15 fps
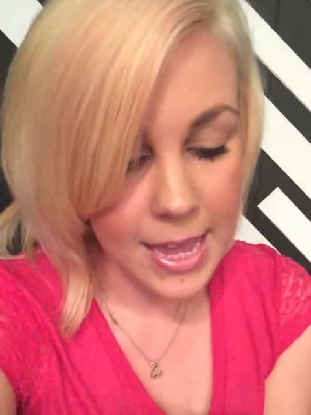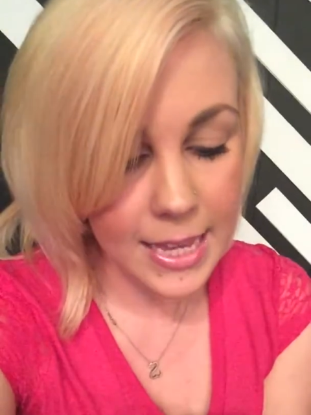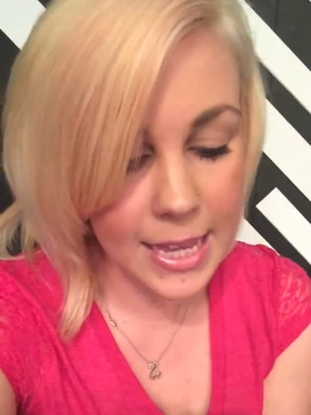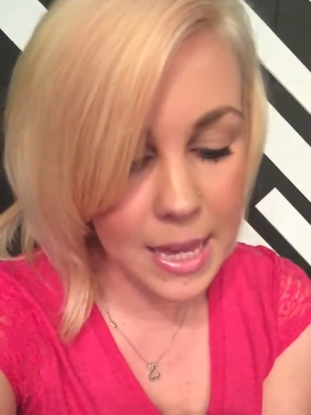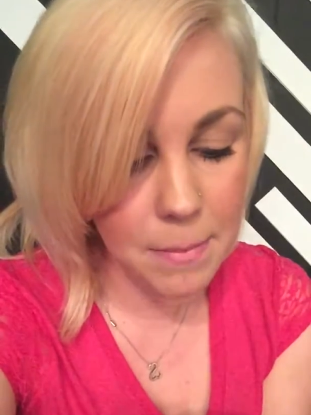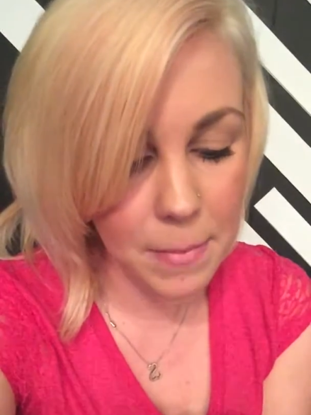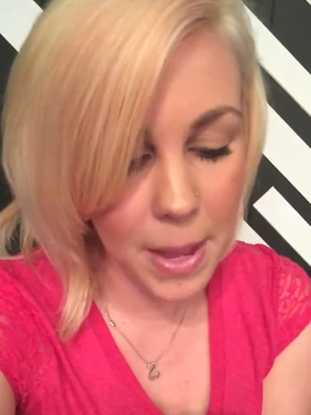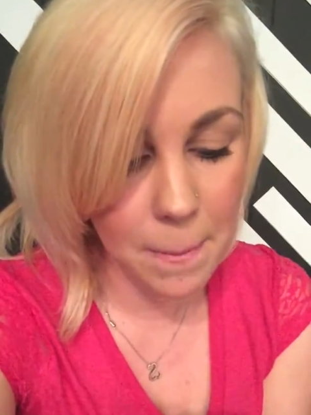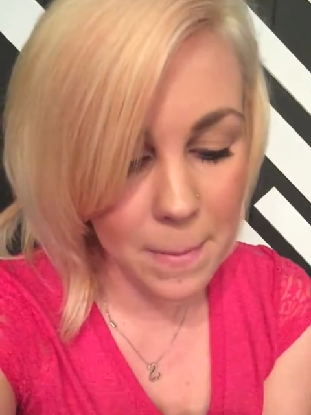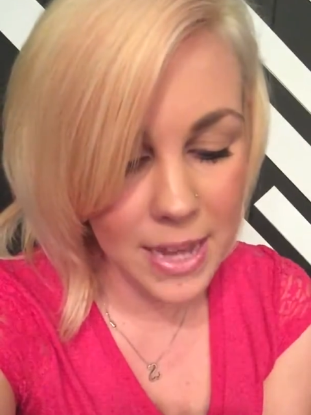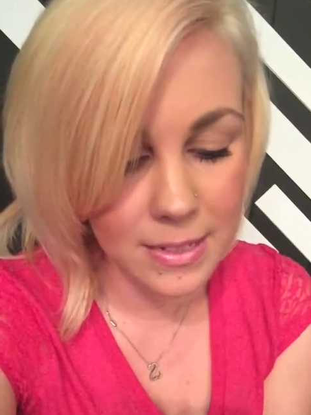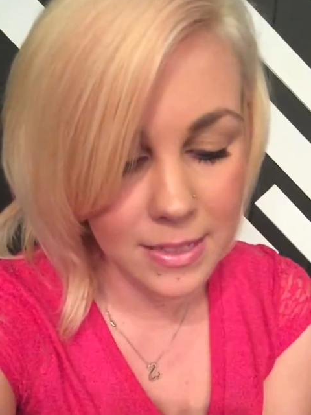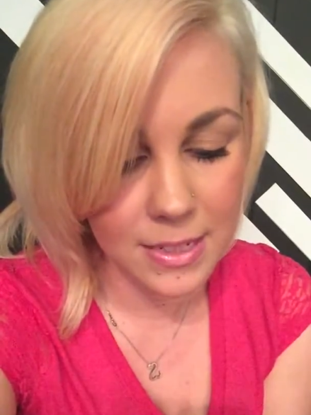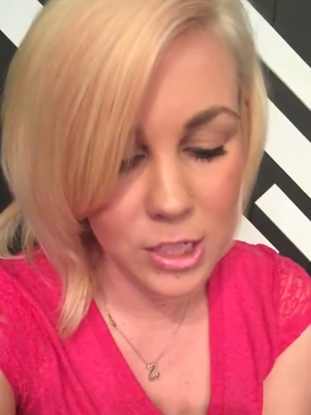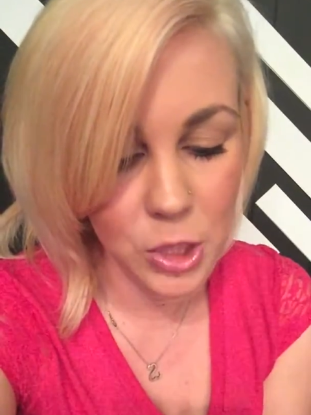Keep my
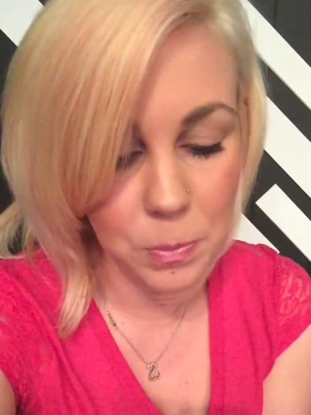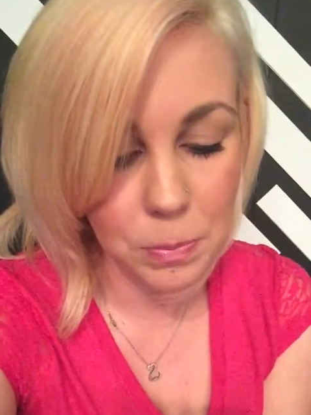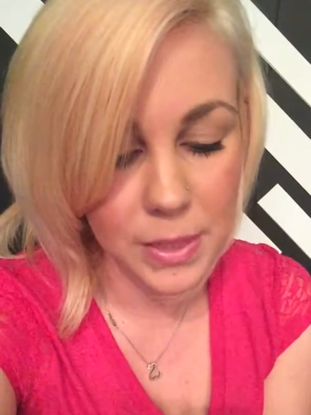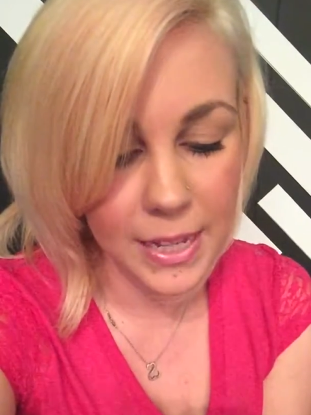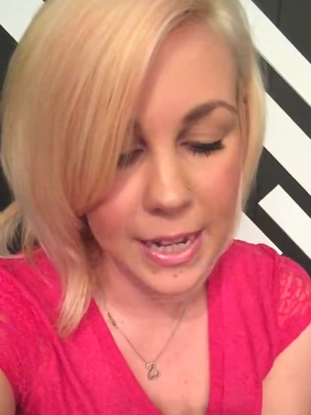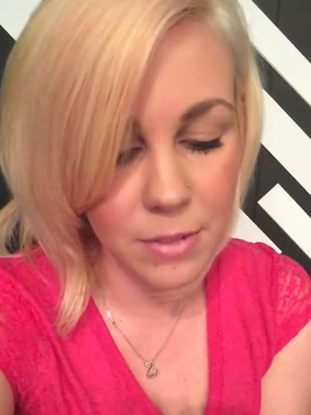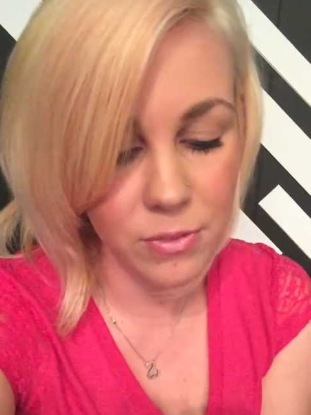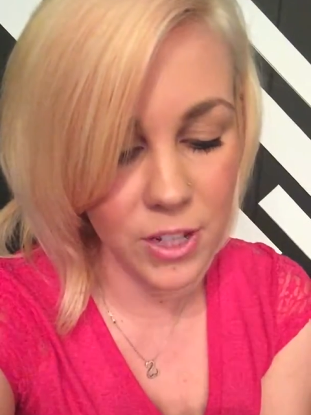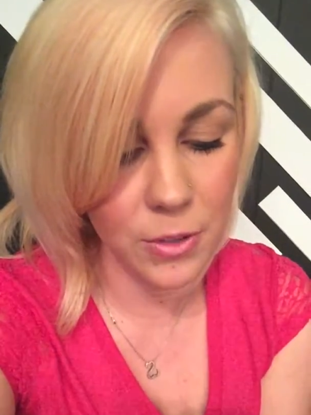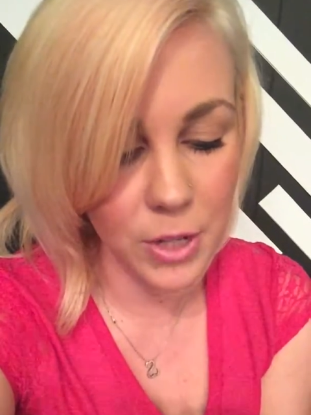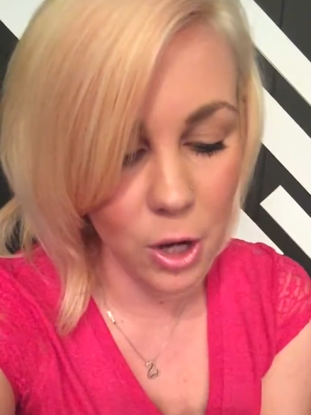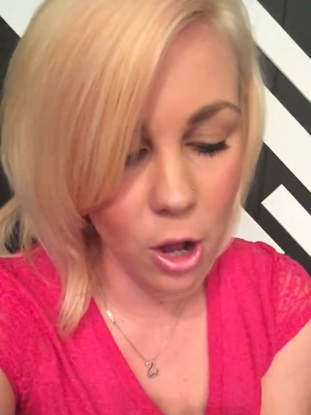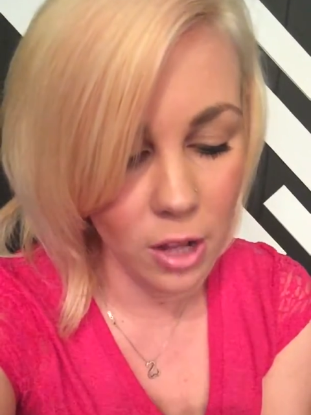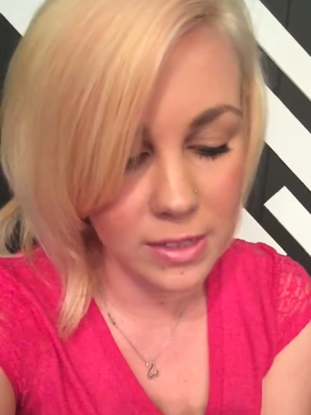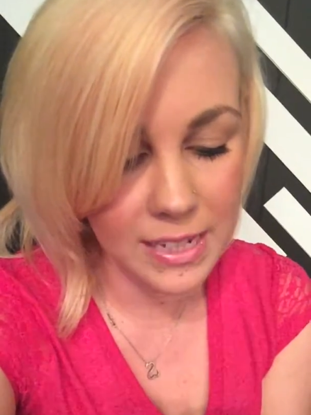message in plain view
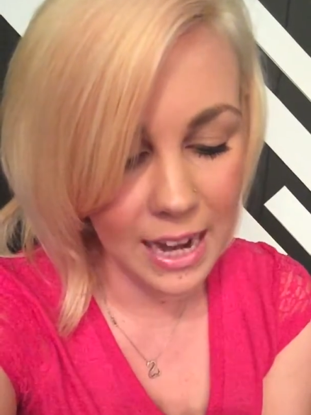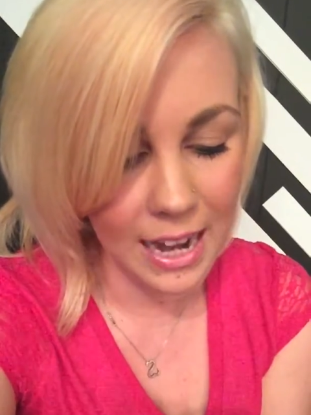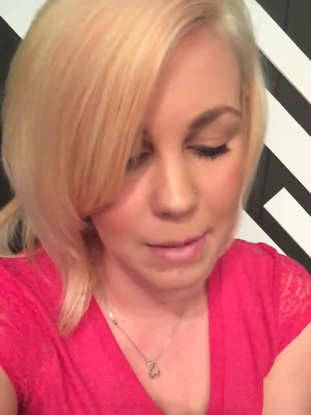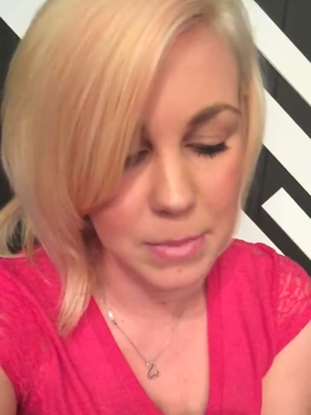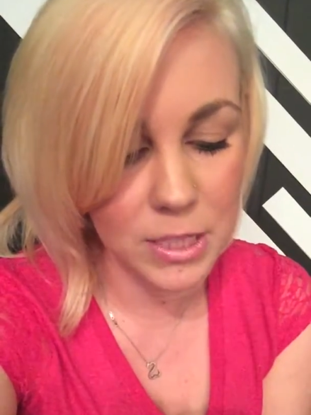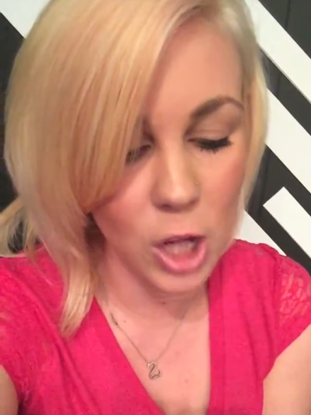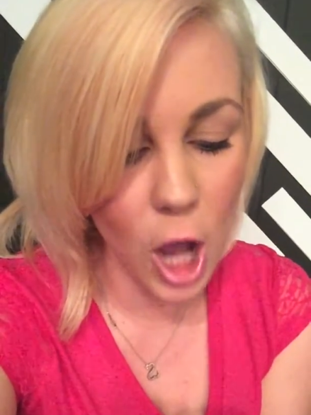at all times.